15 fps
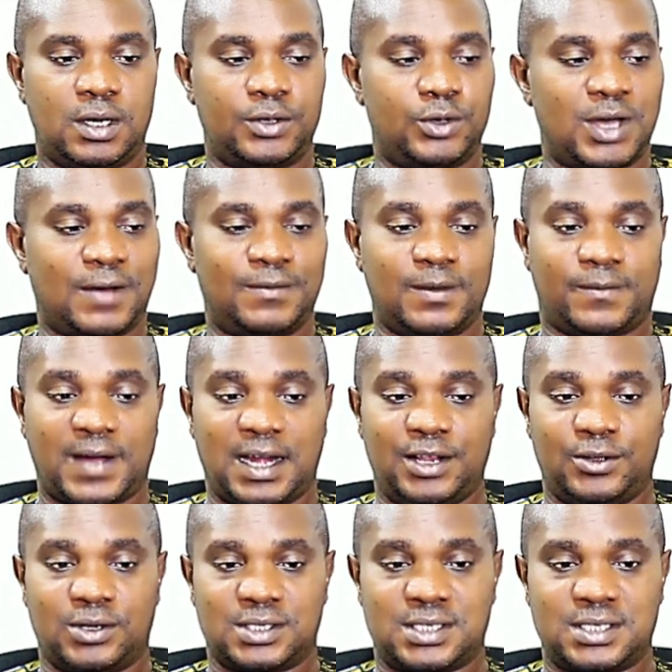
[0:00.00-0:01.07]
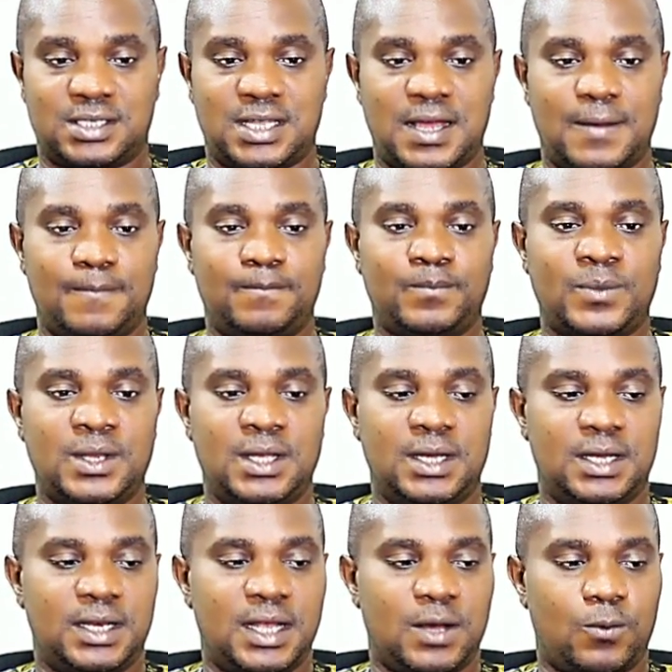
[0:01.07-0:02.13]
You have the file in your system.
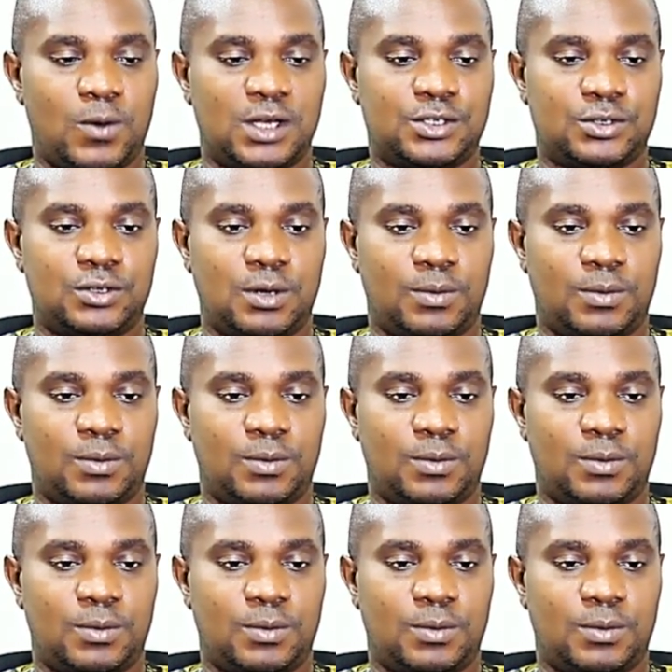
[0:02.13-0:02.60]
Then once you